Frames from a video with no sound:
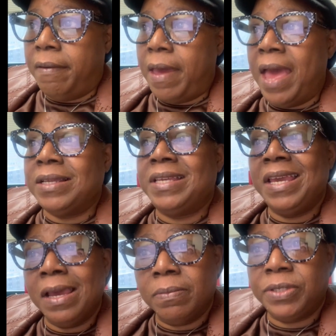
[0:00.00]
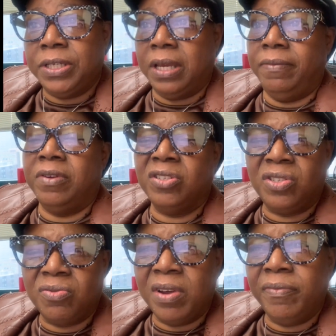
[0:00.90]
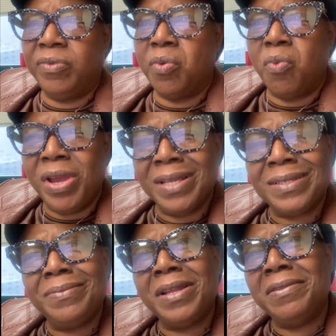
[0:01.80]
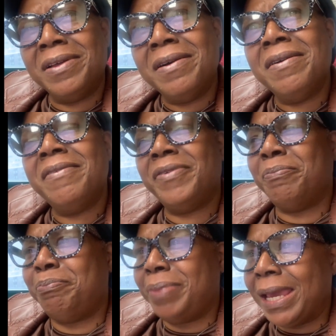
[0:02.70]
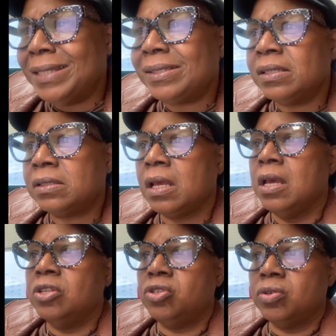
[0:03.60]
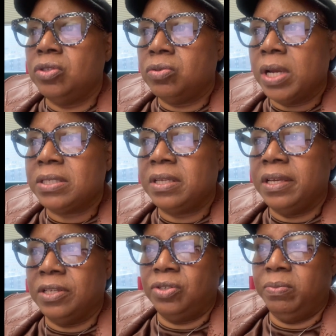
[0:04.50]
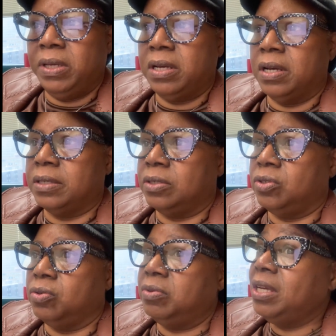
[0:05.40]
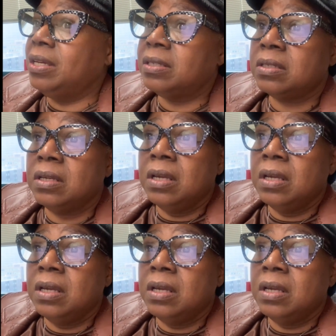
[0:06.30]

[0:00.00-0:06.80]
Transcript: Ask Him to give you the strength, the wisdom, the love, and patience to address the issue, because the truth is,